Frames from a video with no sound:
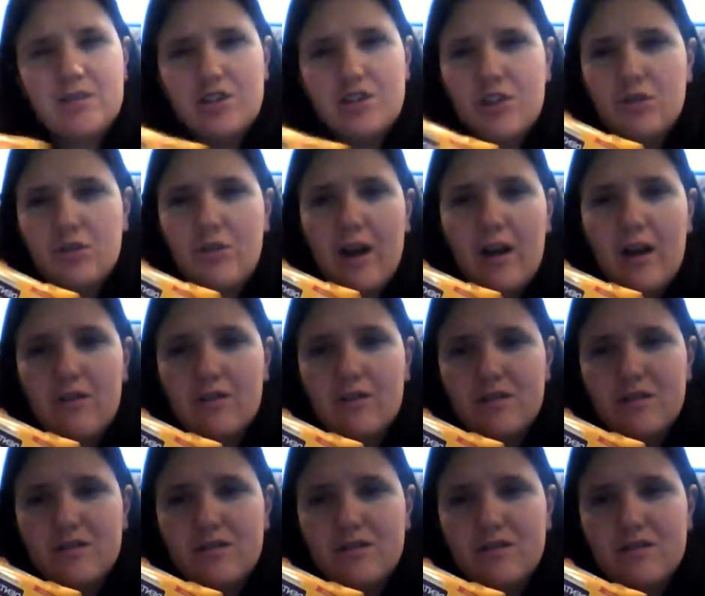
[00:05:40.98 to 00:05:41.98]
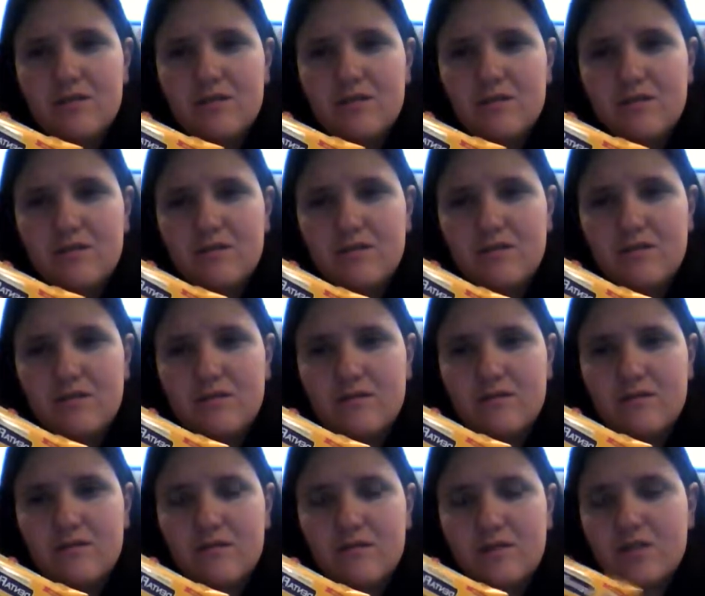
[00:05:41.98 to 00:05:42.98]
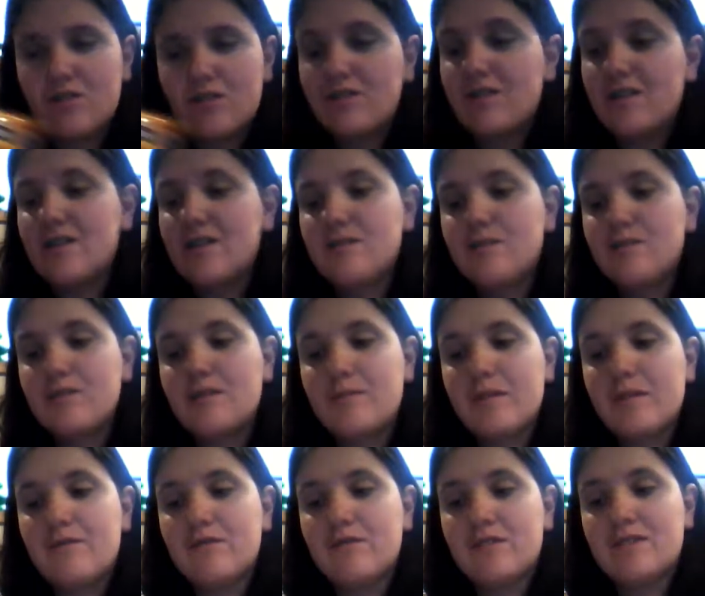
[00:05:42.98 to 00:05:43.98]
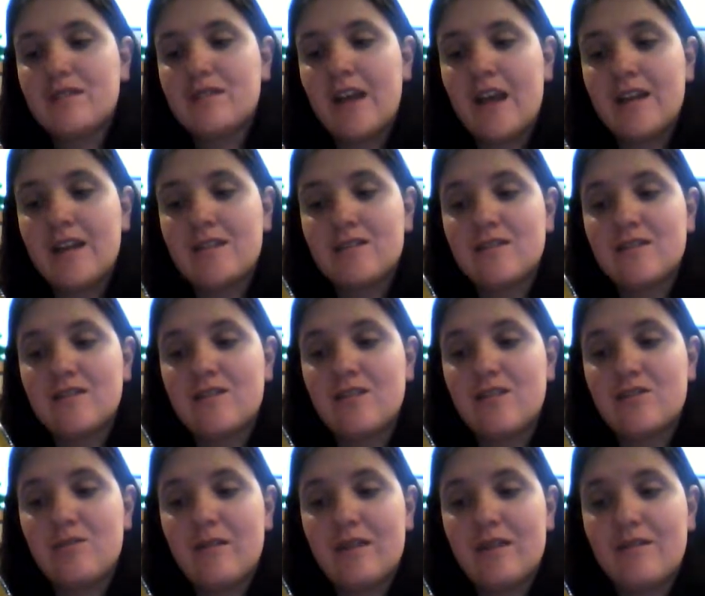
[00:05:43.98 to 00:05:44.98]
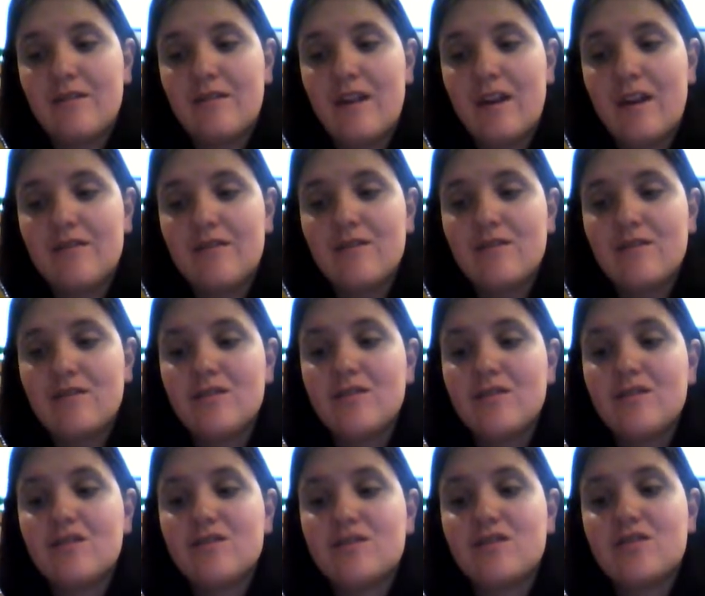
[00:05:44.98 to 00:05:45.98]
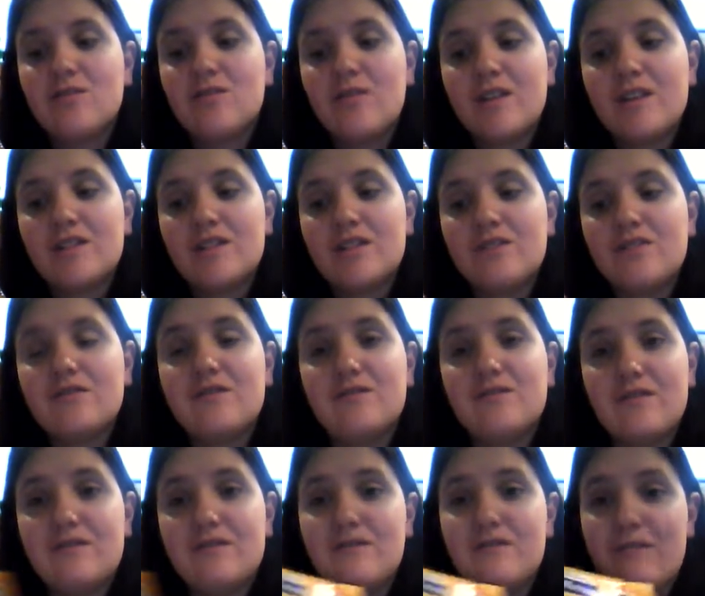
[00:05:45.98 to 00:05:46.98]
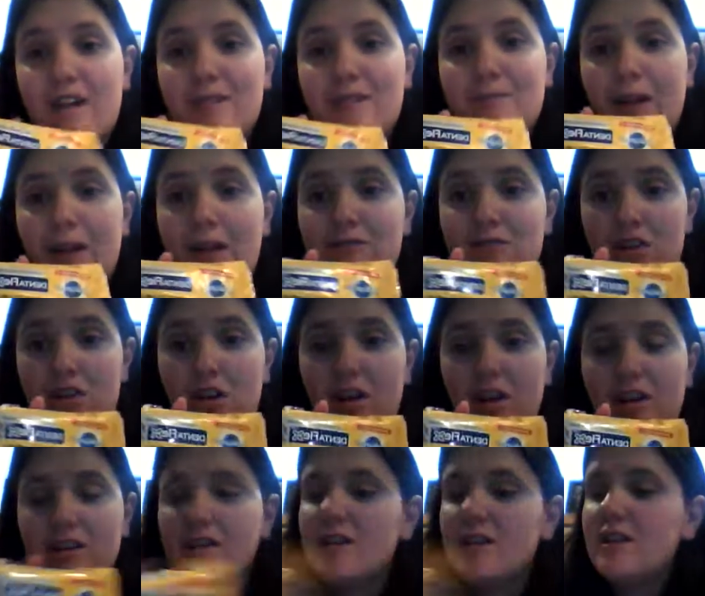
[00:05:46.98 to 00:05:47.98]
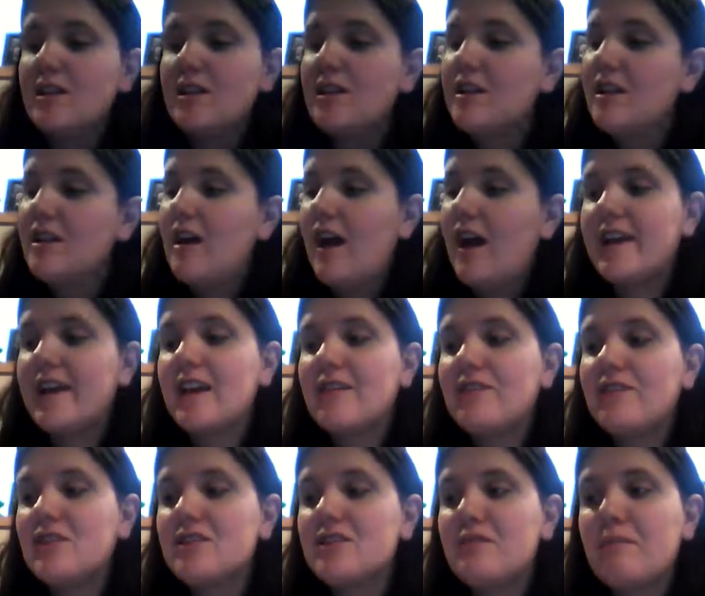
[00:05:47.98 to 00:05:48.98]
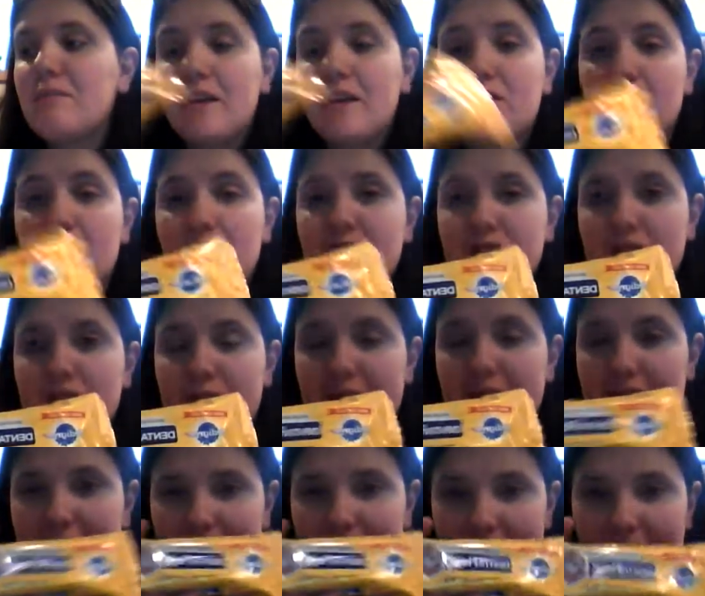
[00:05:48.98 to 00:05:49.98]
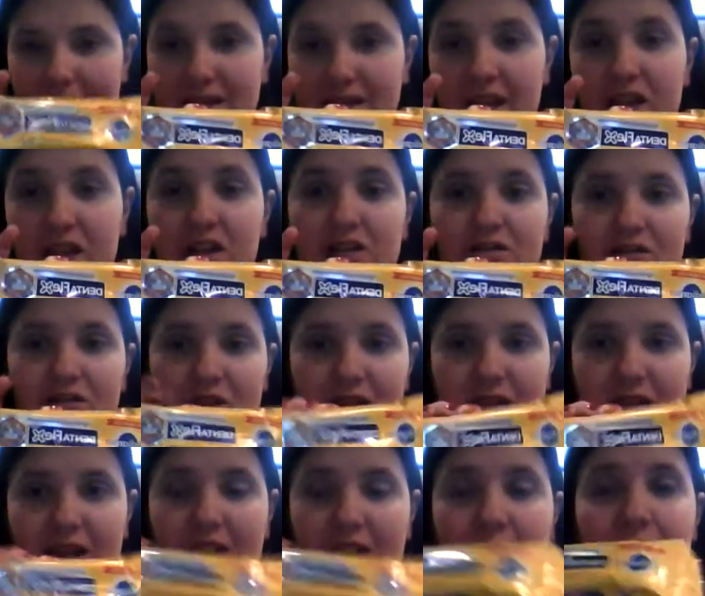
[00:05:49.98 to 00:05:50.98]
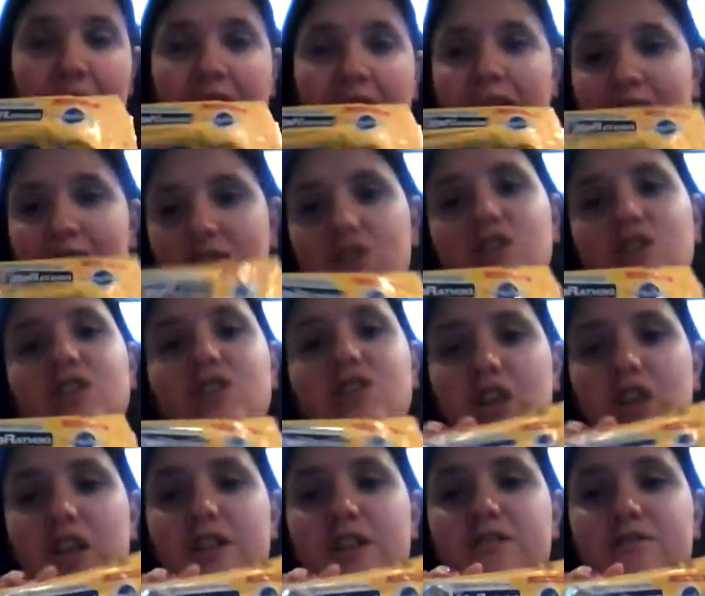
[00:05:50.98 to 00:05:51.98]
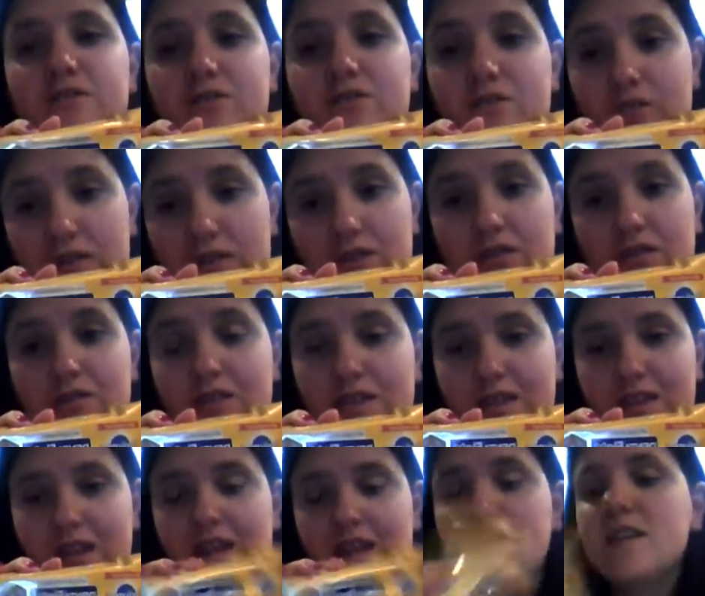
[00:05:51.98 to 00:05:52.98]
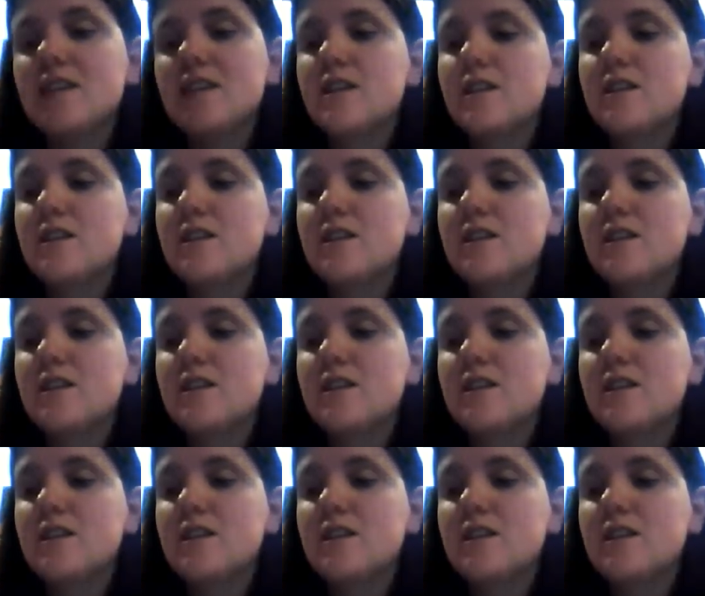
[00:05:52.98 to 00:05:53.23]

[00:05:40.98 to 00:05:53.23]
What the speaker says: 2 hours. So this is supposed to be for 10 to 25. It's a 22 to 55 pound dog. I give her the bigger one just because it does take her a long time, and it gets her distracted for the rest of the day,